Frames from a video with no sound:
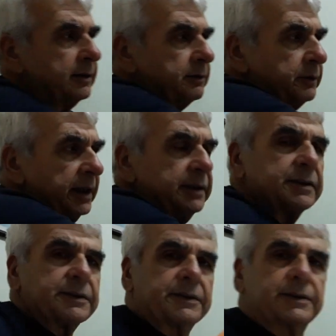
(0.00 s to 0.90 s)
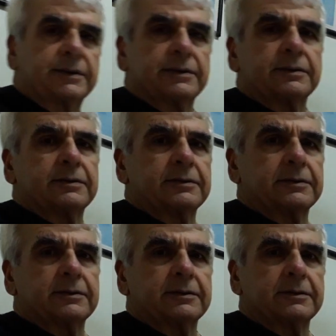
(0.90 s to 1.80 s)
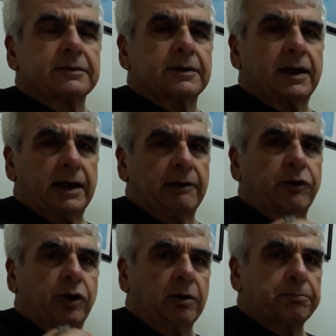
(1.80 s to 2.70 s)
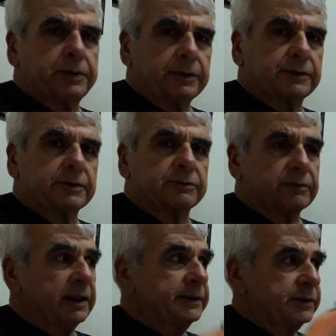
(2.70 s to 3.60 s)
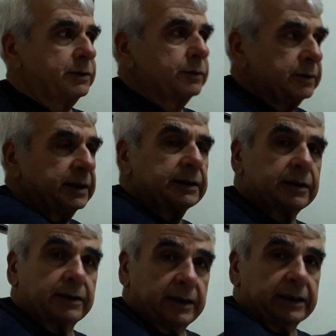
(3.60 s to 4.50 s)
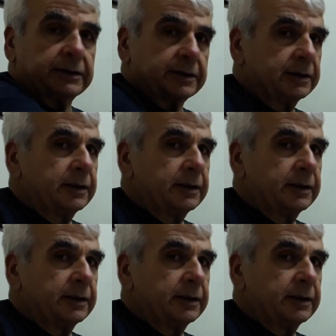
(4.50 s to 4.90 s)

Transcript: radius. I have computed relates to the, that